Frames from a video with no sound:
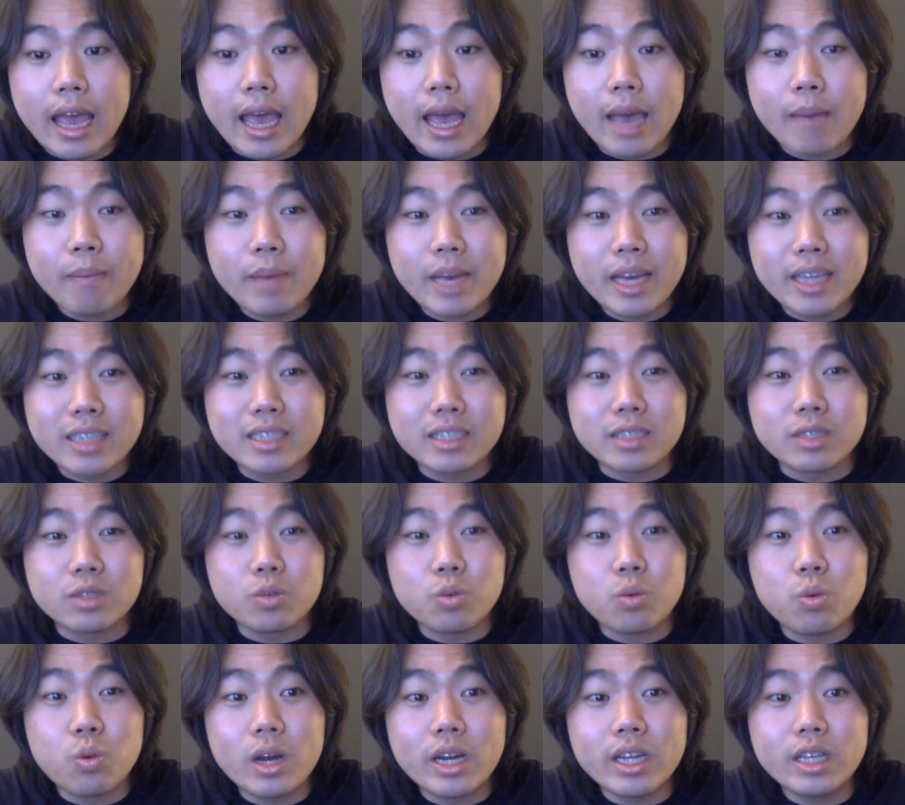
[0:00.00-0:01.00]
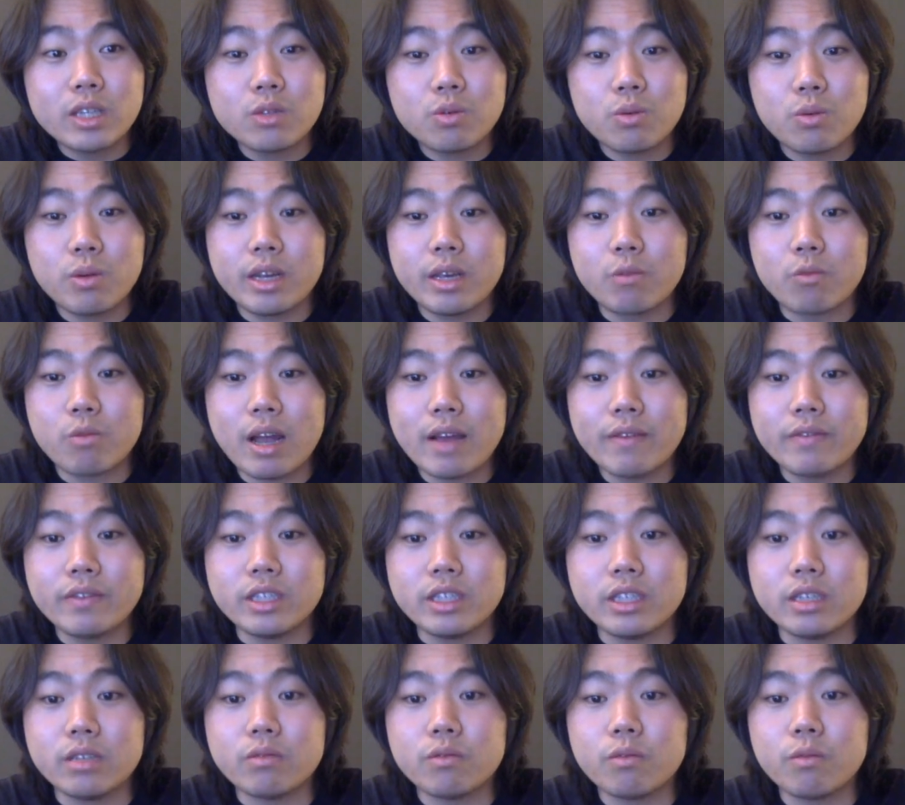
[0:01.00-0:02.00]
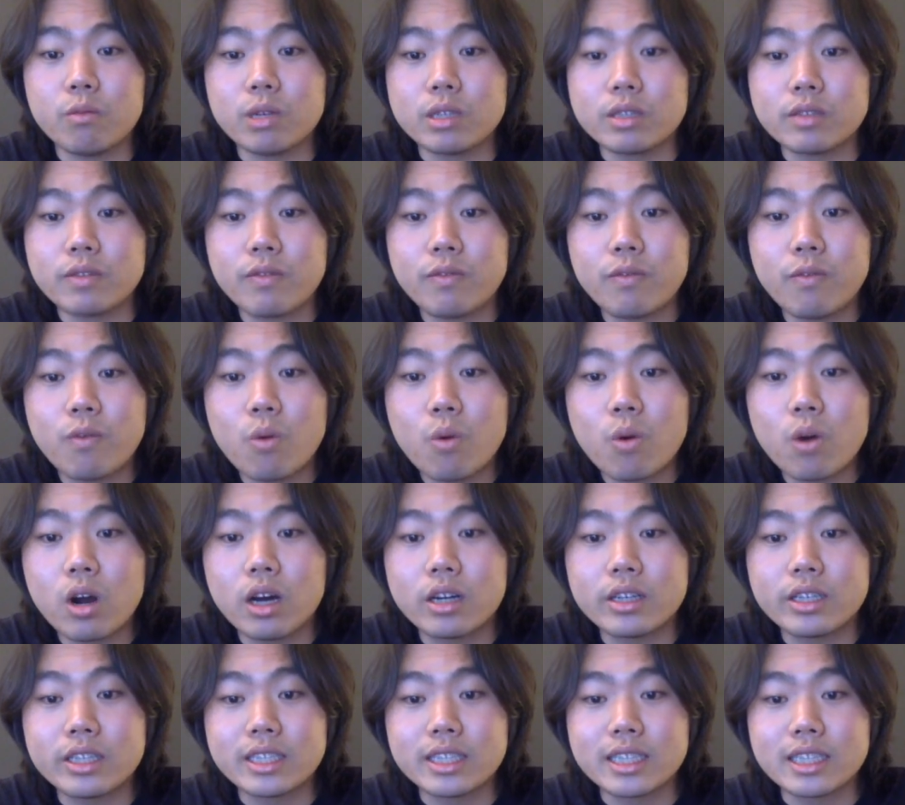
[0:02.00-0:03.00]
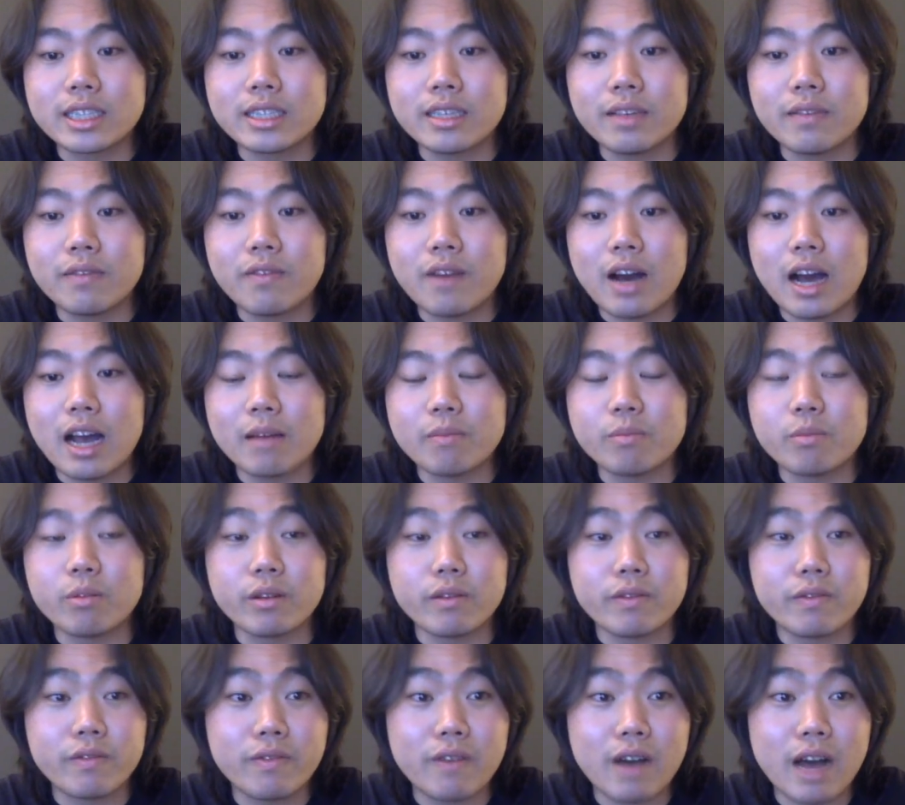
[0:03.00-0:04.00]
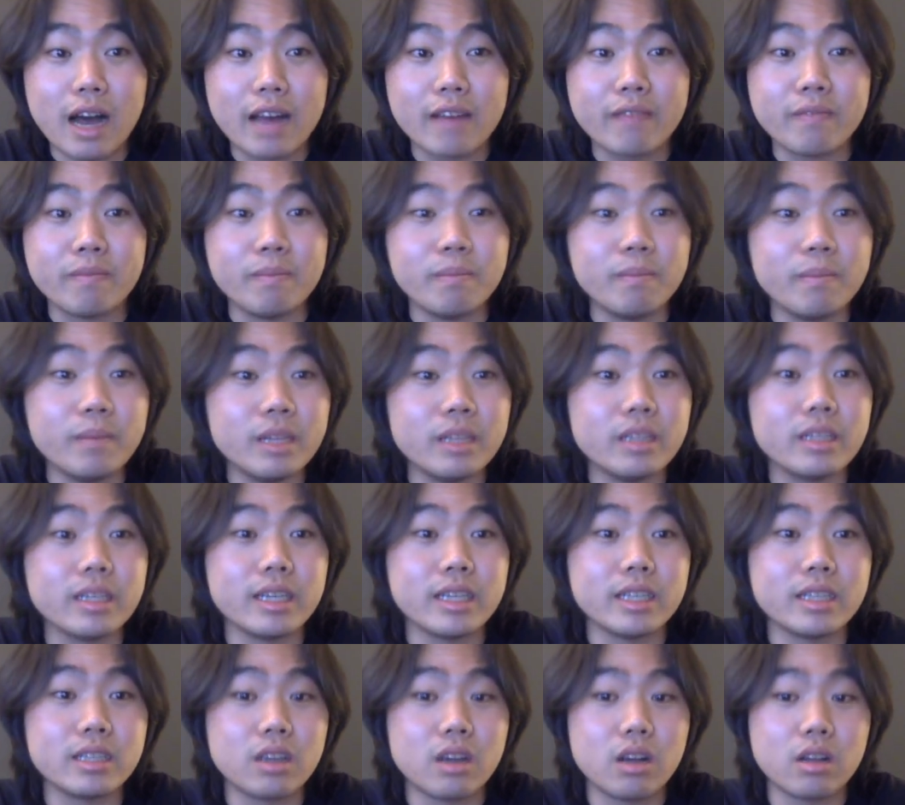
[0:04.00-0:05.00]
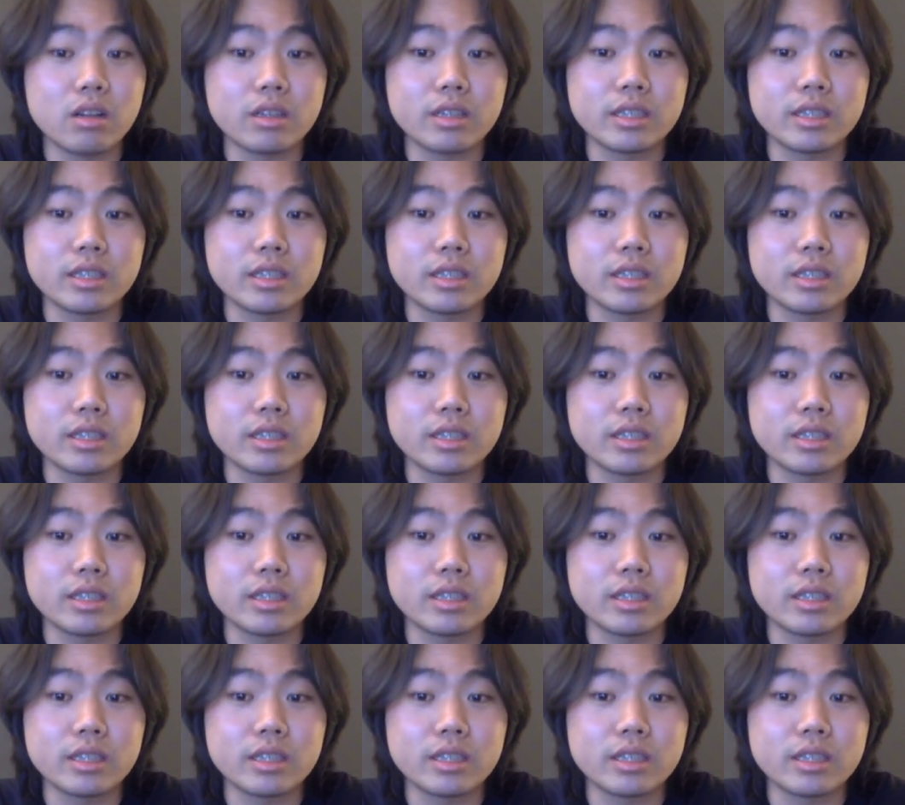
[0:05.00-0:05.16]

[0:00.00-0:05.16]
MX's 2020 revenue was $465.5 million.